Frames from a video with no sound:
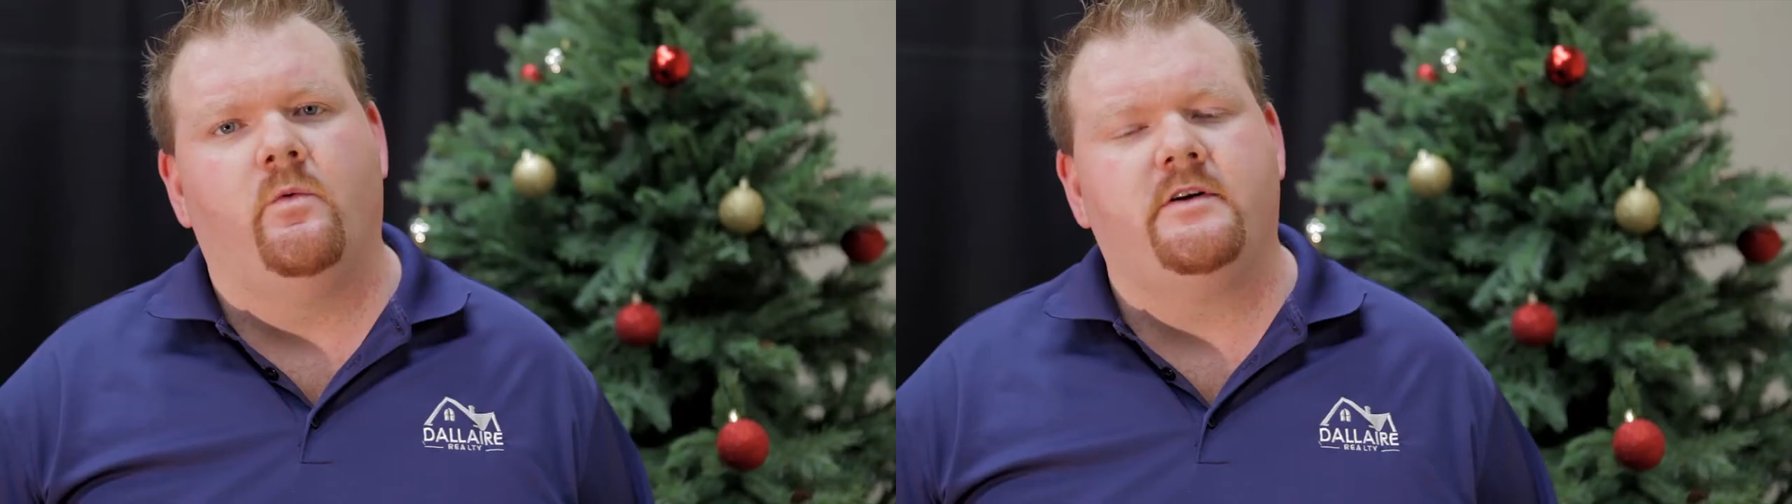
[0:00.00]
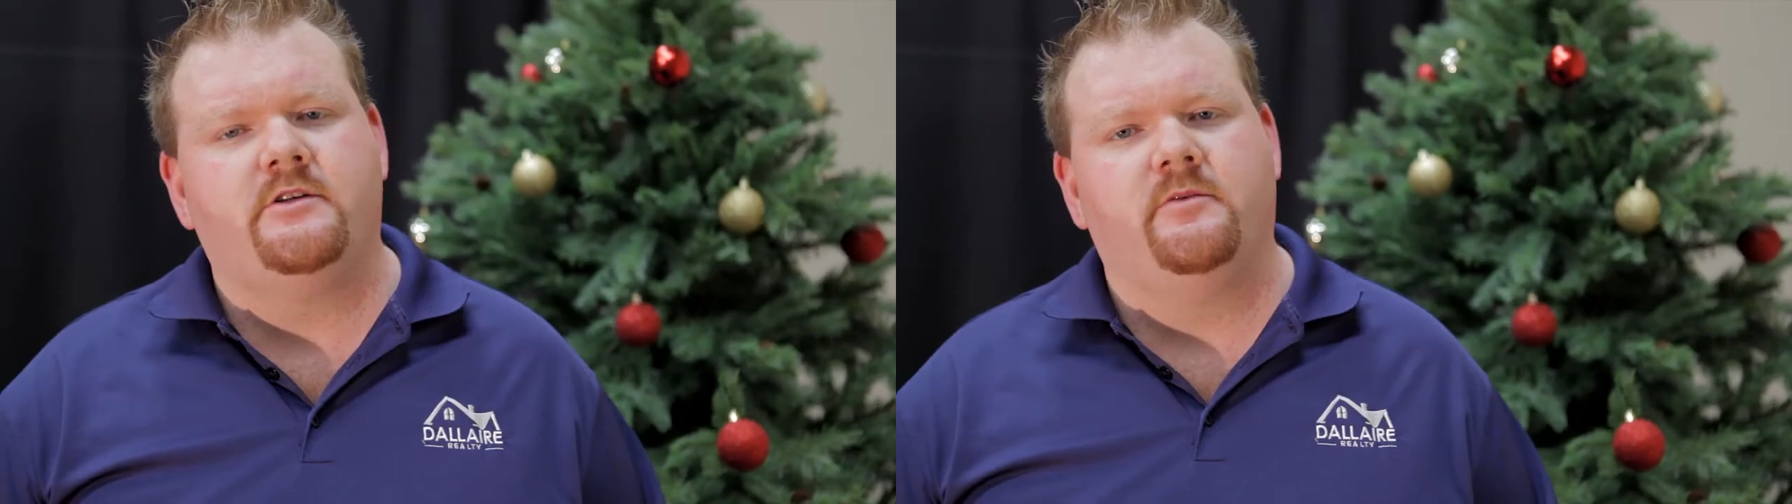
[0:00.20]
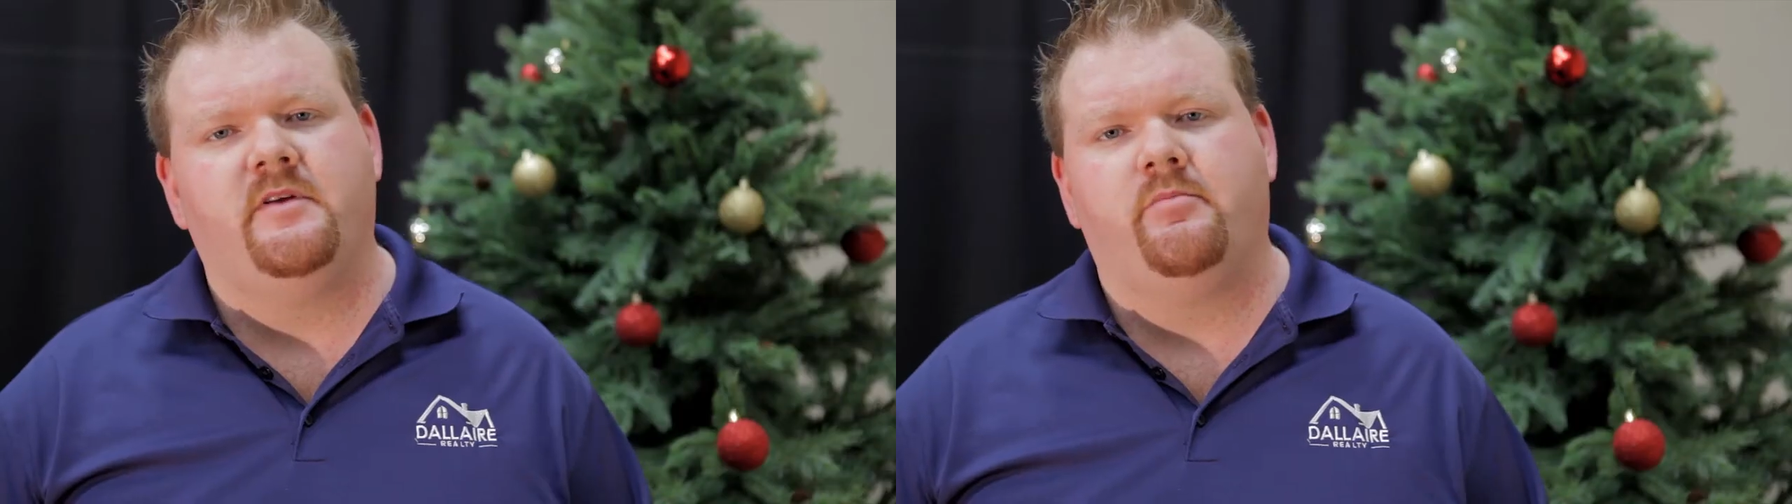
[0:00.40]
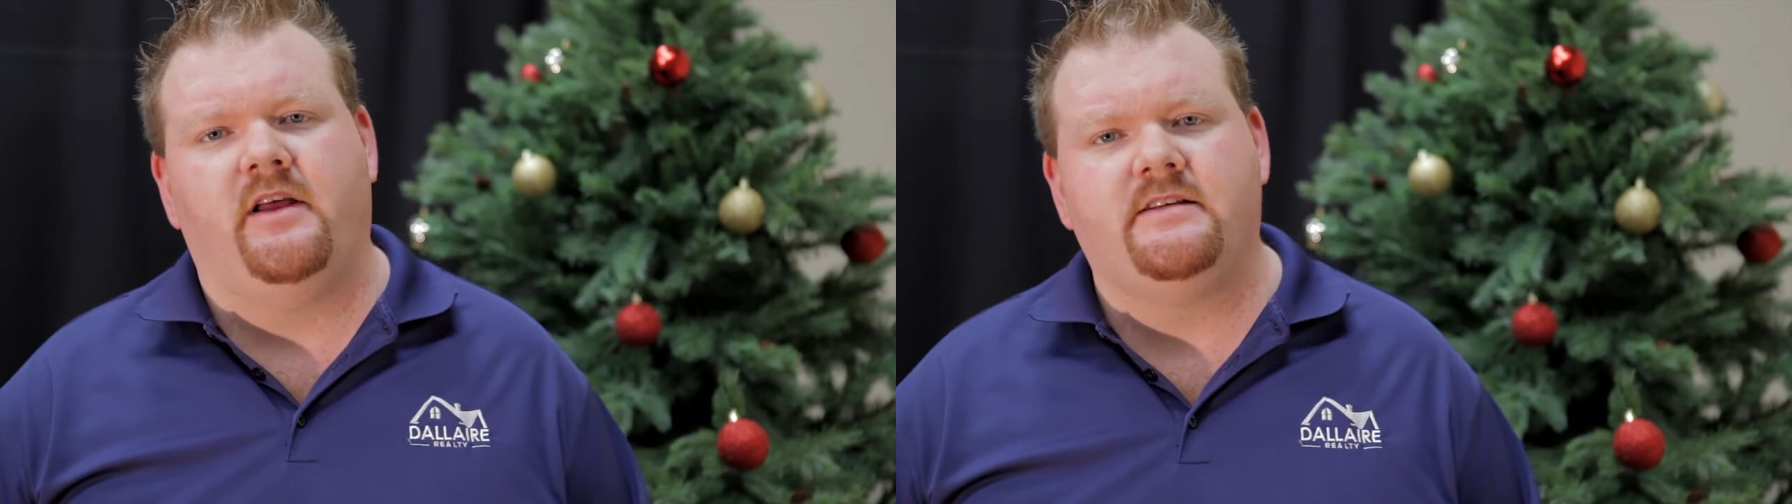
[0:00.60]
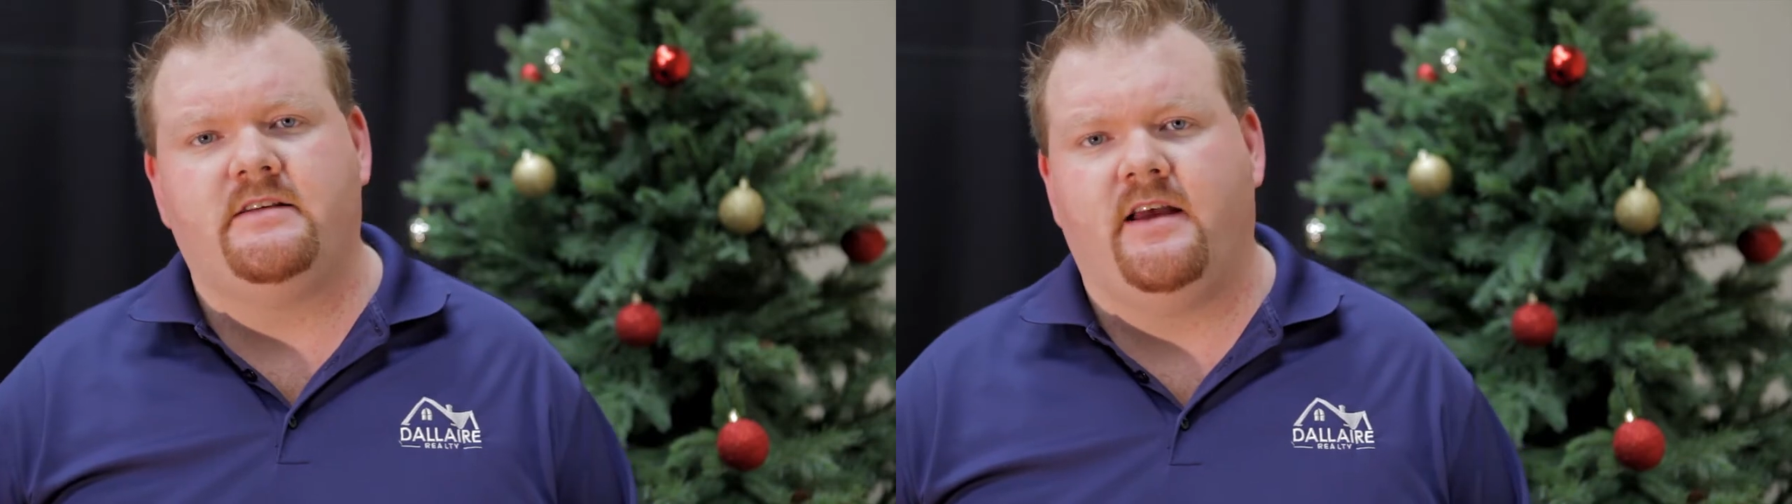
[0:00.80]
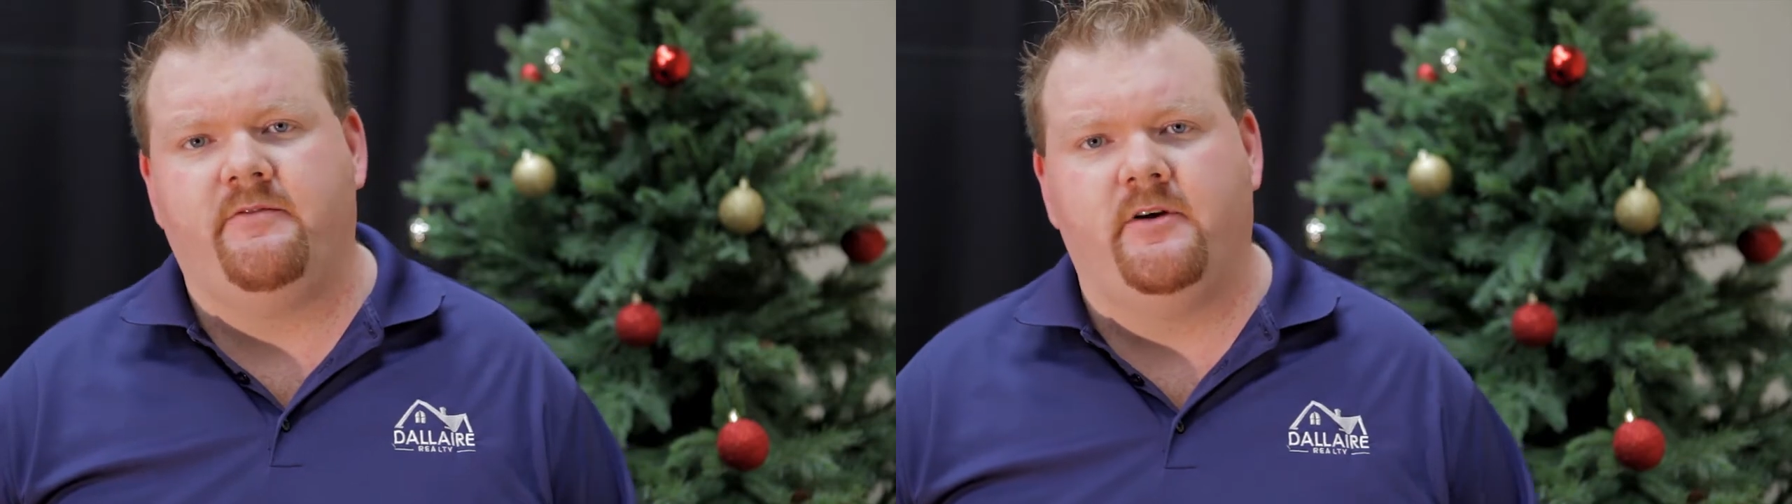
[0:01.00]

We're extremely blessed to have